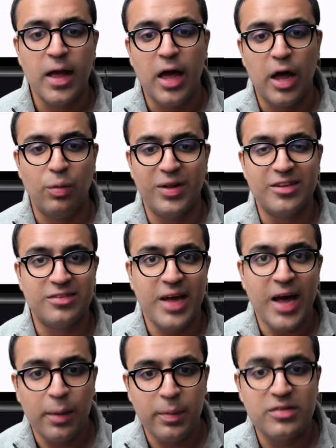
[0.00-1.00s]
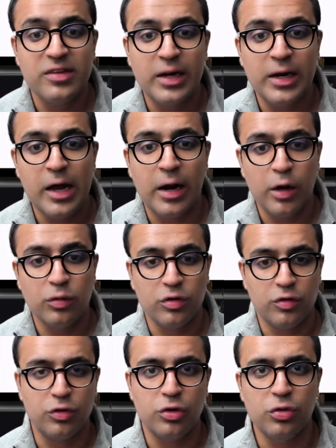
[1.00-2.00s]
And what the stack basically allows
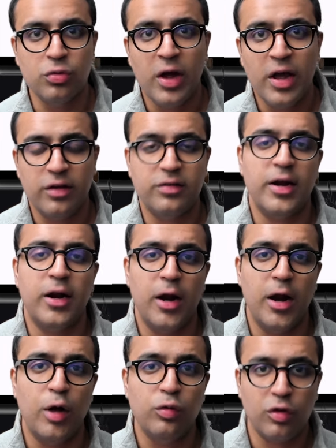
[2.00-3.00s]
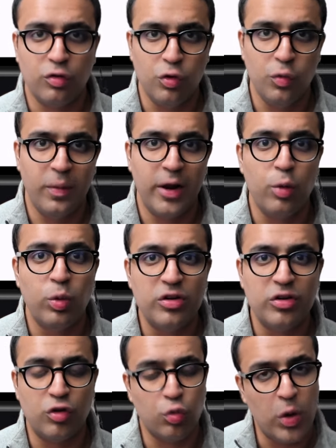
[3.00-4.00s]
us to do is that it allows us to play
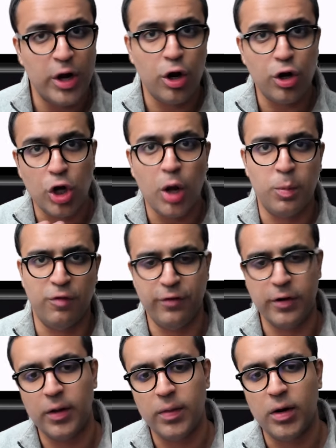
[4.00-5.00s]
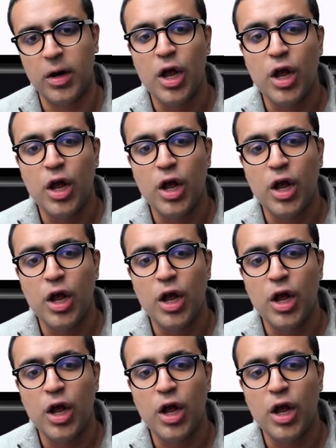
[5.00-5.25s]
widgets one on top of another.